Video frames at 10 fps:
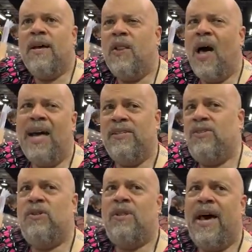a lot
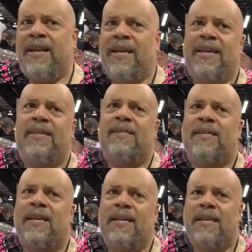of kids
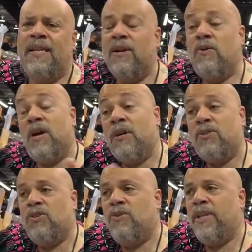in, you know, young
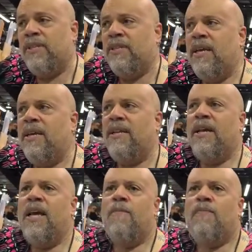students in
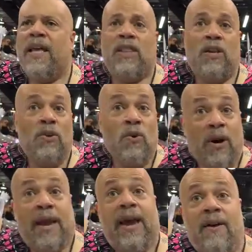like the New
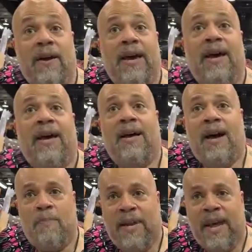York area,
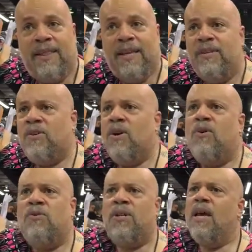up and down the East
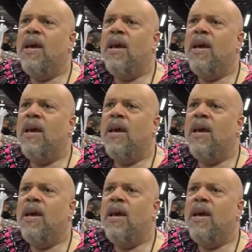Coast.